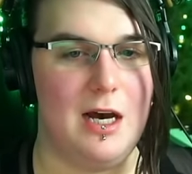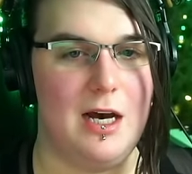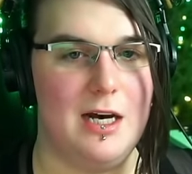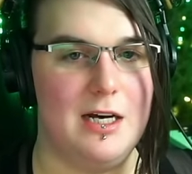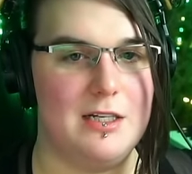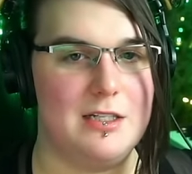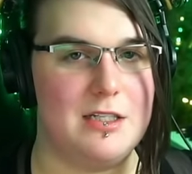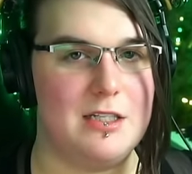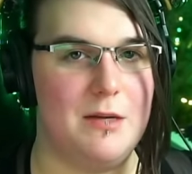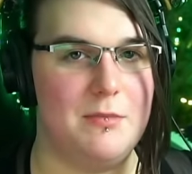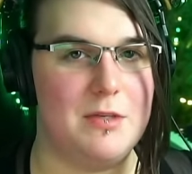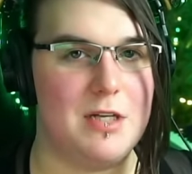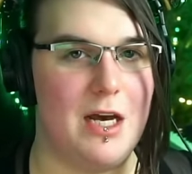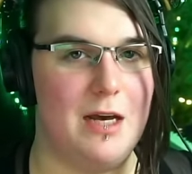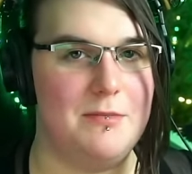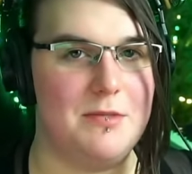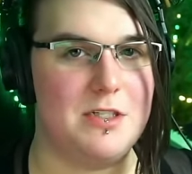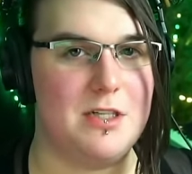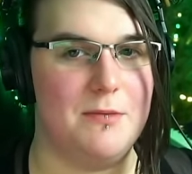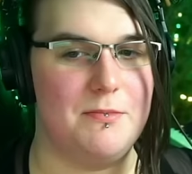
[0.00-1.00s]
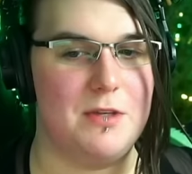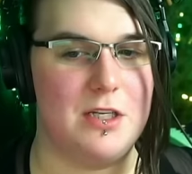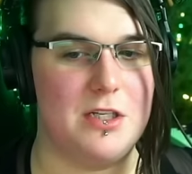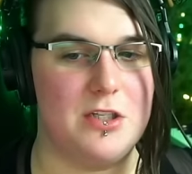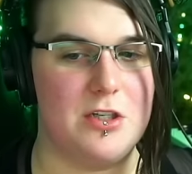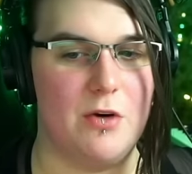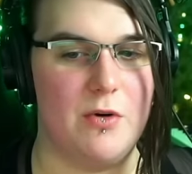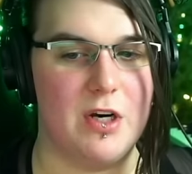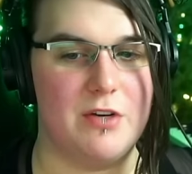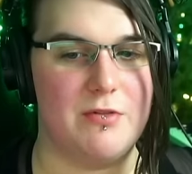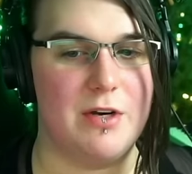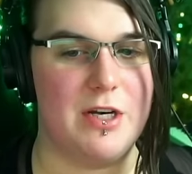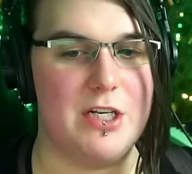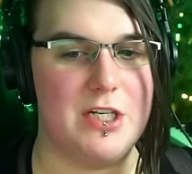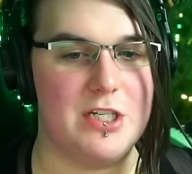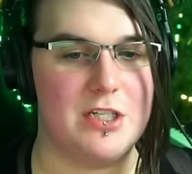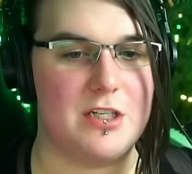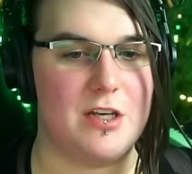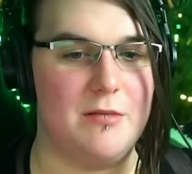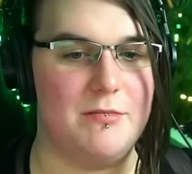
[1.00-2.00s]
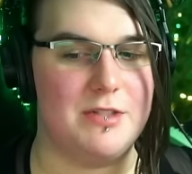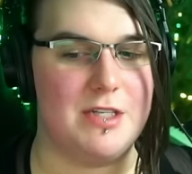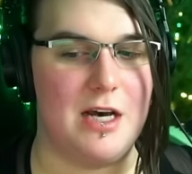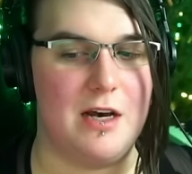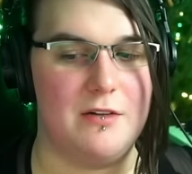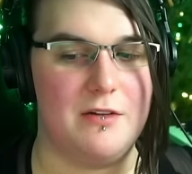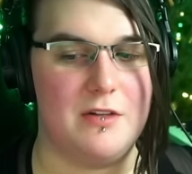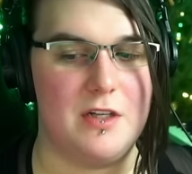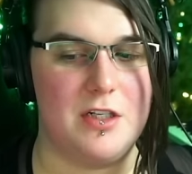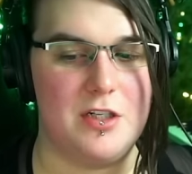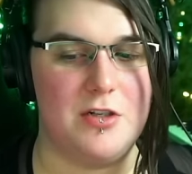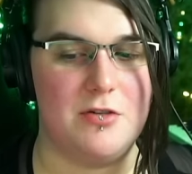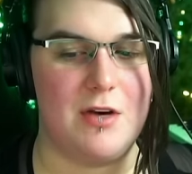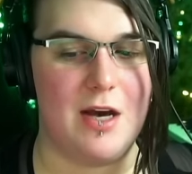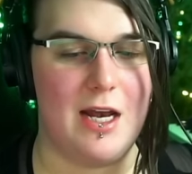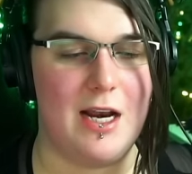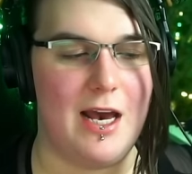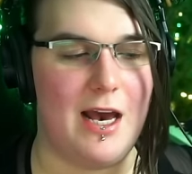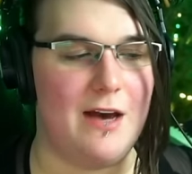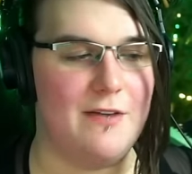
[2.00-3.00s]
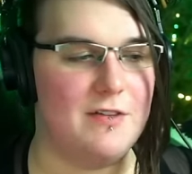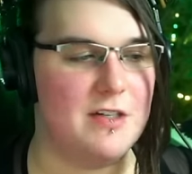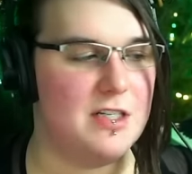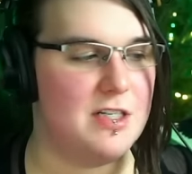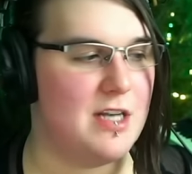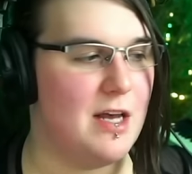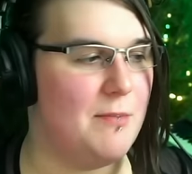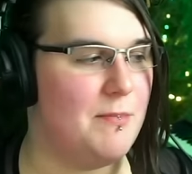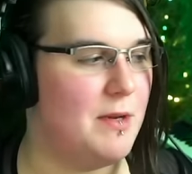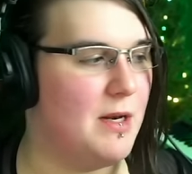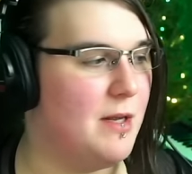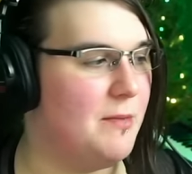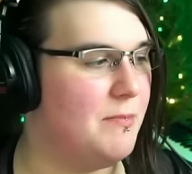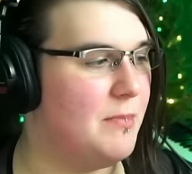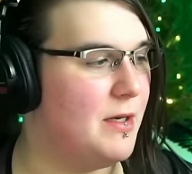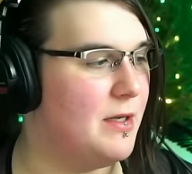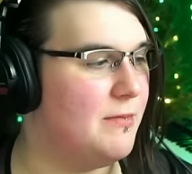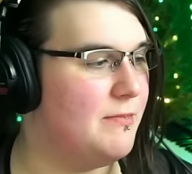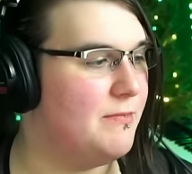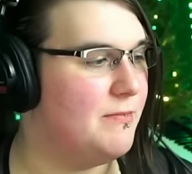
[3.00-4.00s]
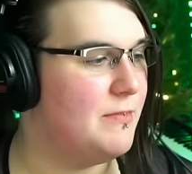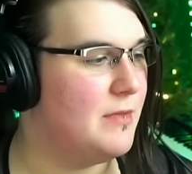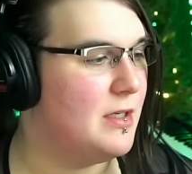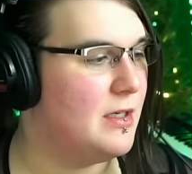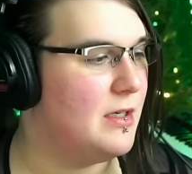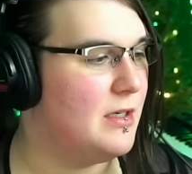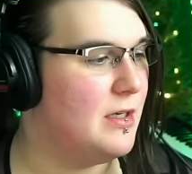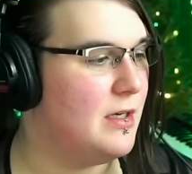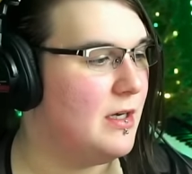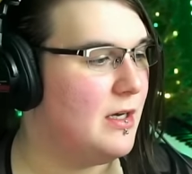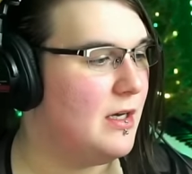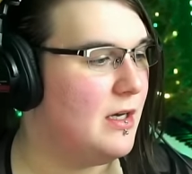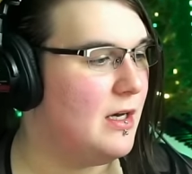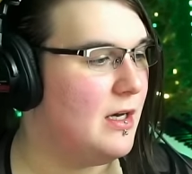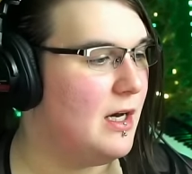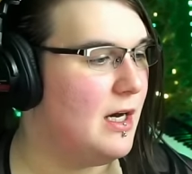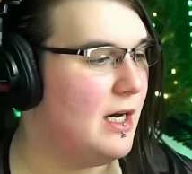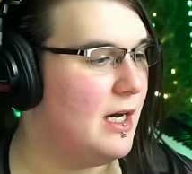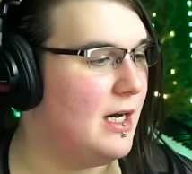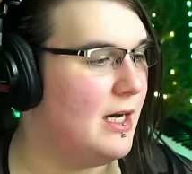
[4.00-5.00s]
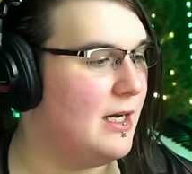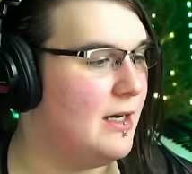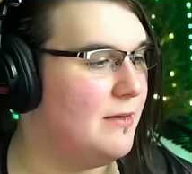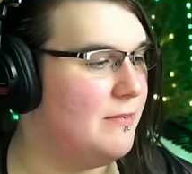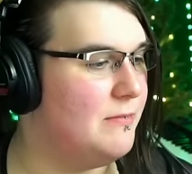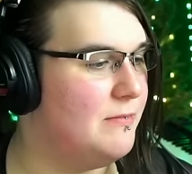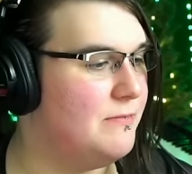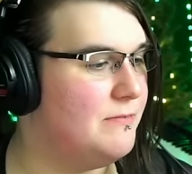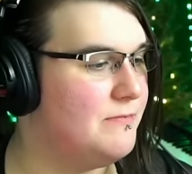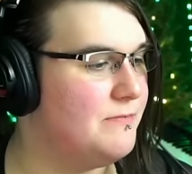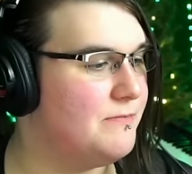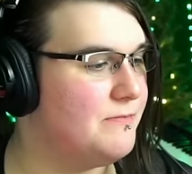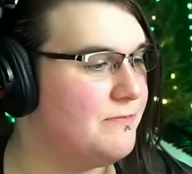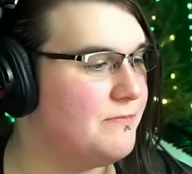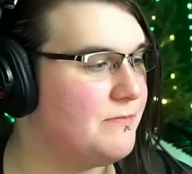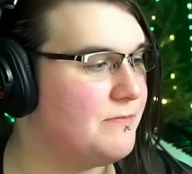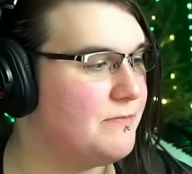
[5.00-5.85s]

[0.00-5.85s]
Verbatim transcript: Uh, sometimes something so egregious comes out that you kind of have to step in it. But um,